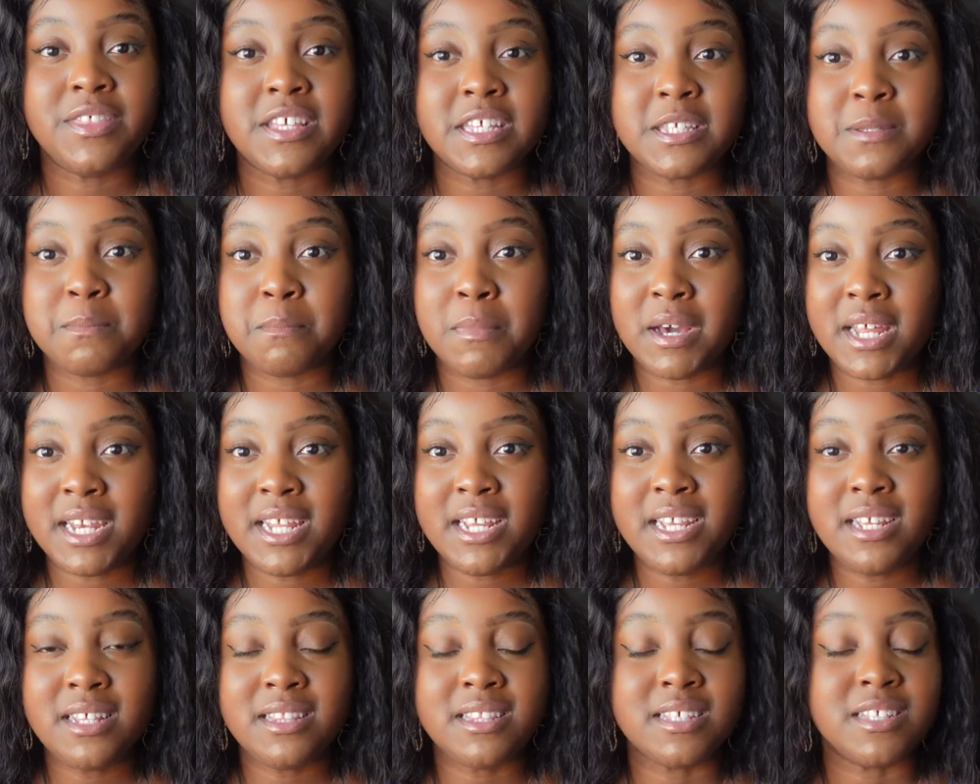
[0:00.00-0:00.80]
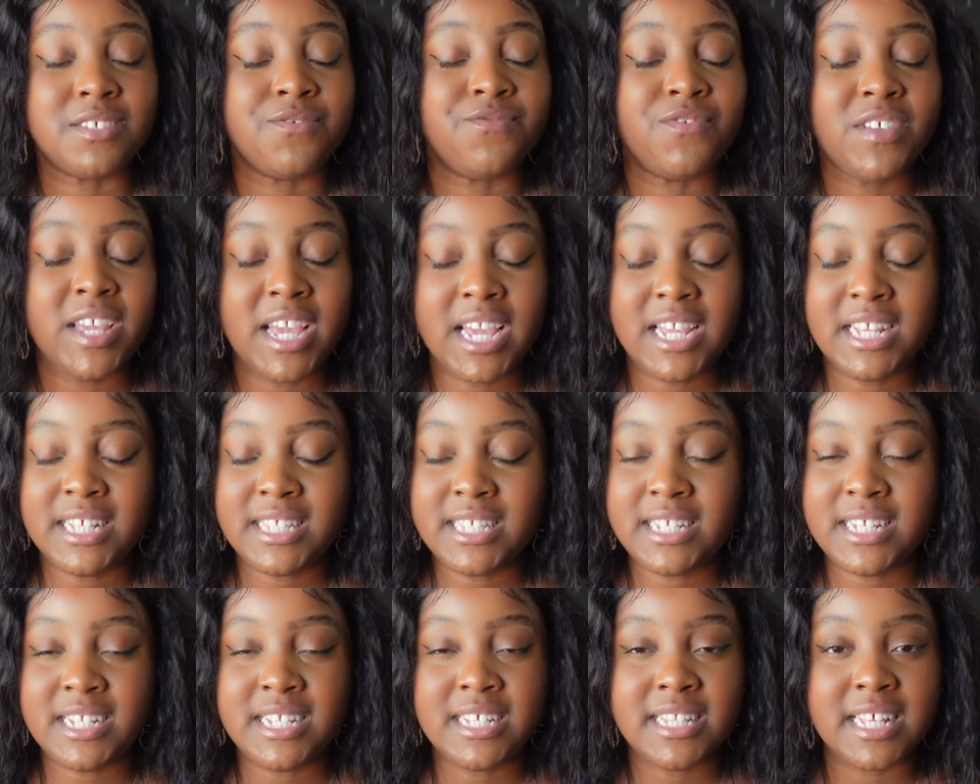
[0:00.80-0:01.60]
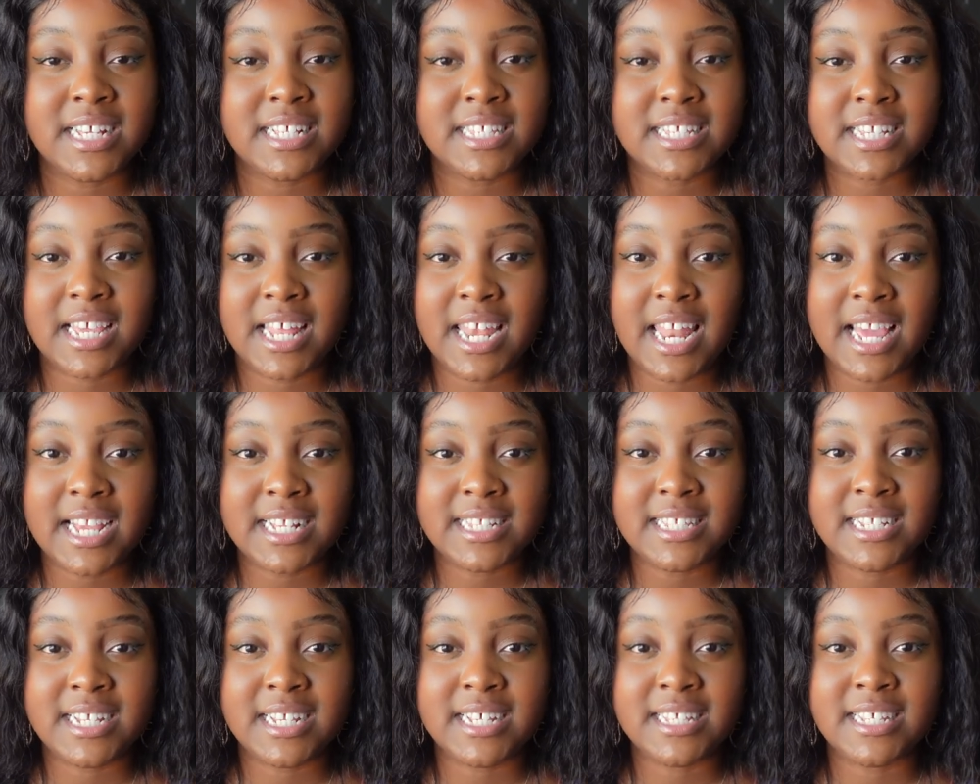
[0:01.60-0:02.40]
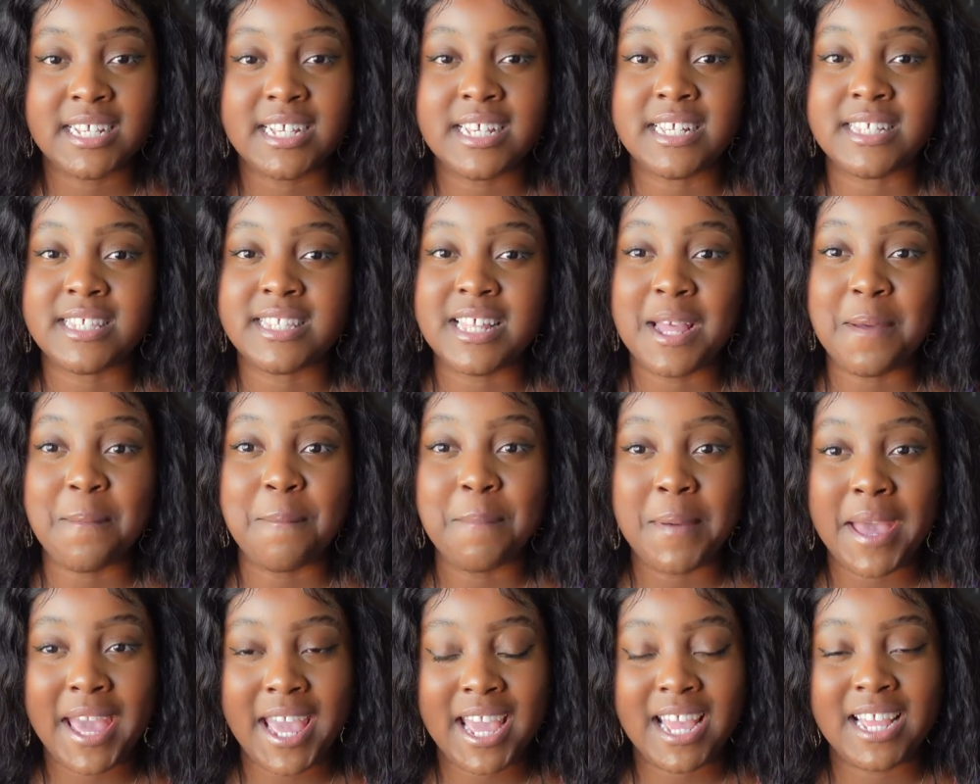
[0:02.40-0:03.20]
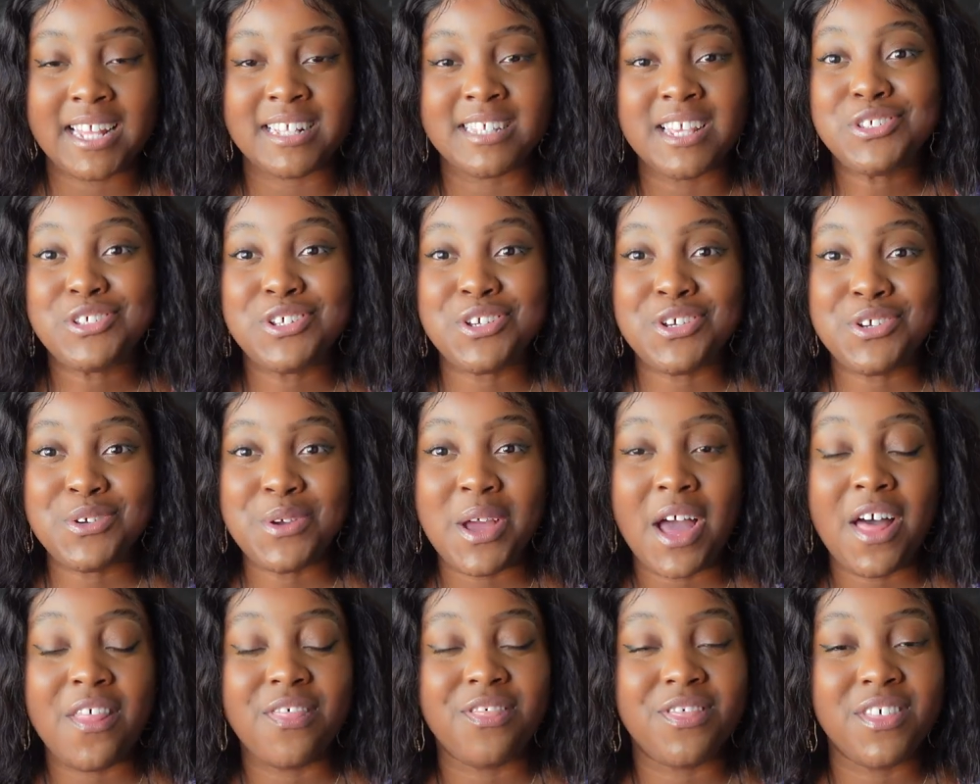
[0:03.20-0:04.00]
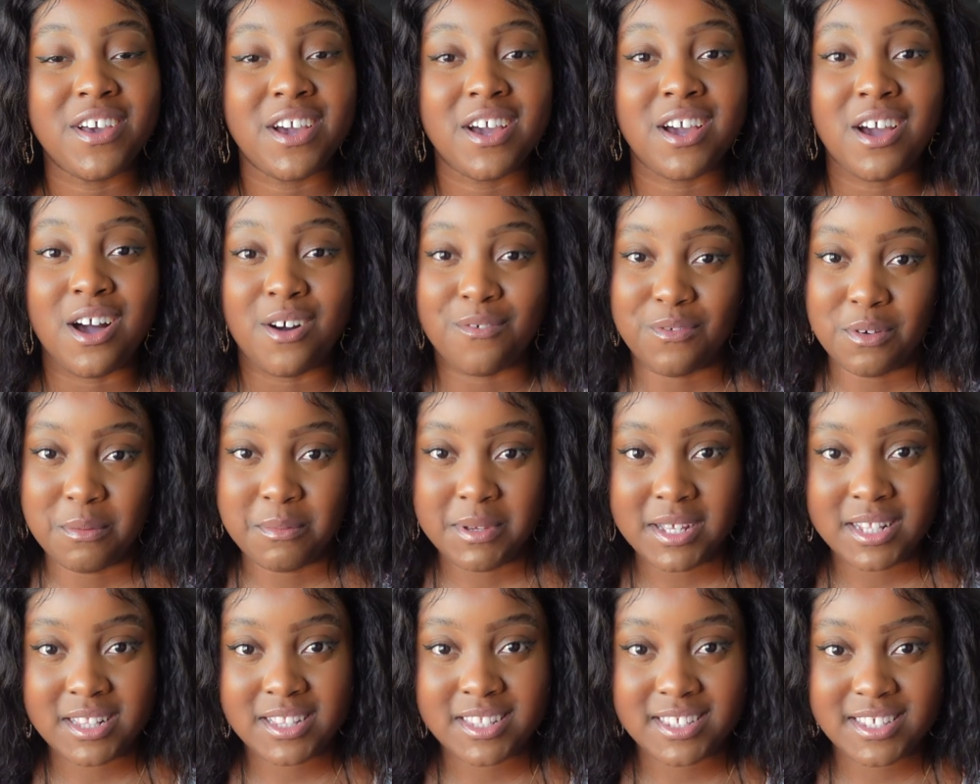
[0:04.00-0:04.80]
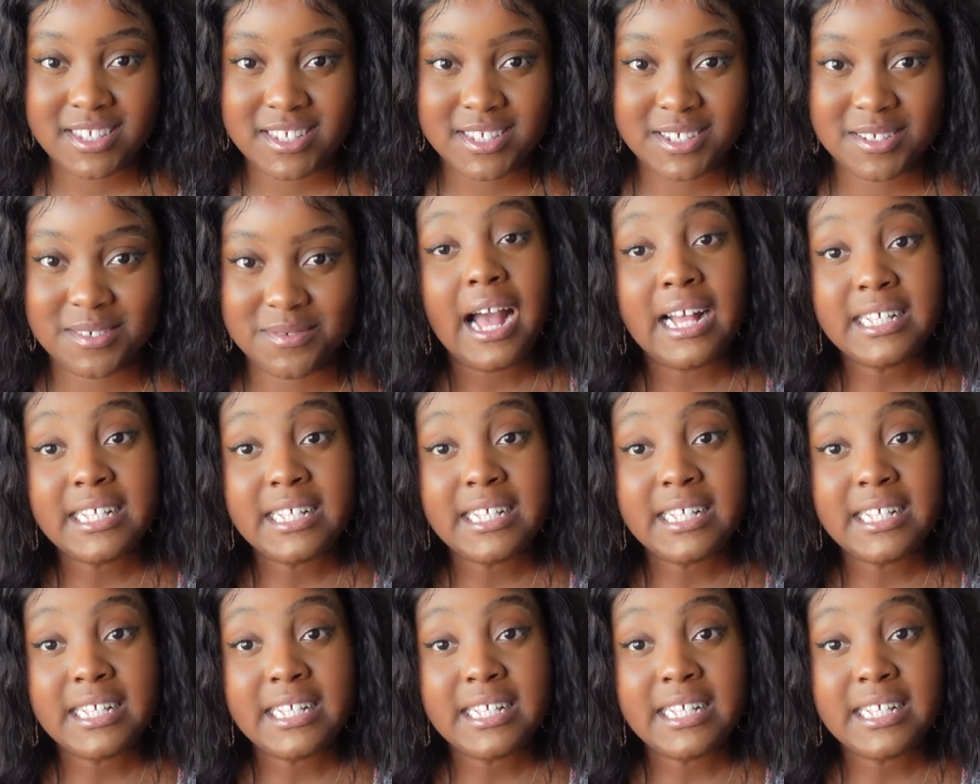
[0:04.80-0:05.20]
This money, this VAT that's collected, is then paid to the government.